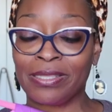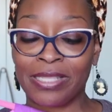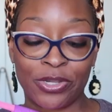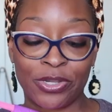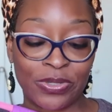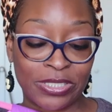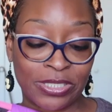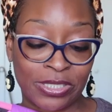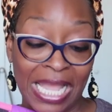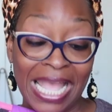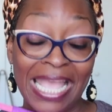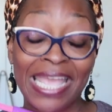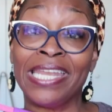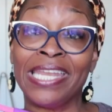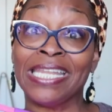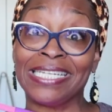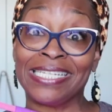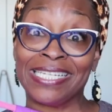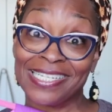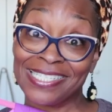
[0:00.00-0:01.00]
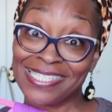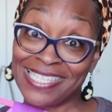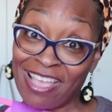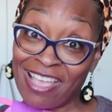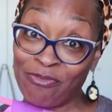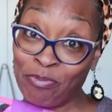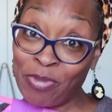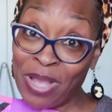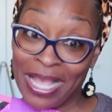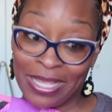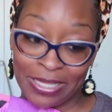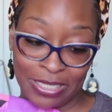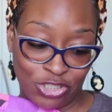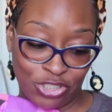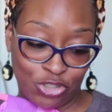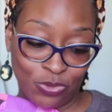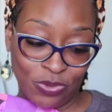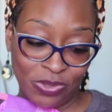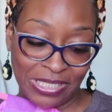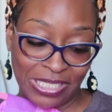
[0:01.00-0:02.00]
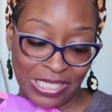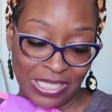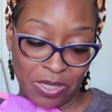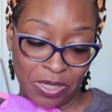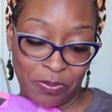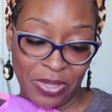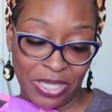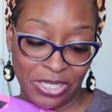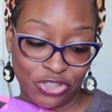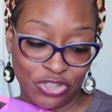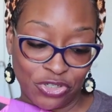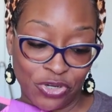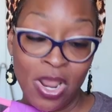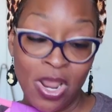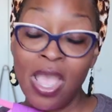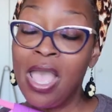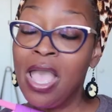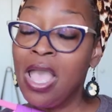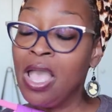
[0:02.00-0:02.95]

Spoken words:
There is, and it does have pockets, you will see in the picture.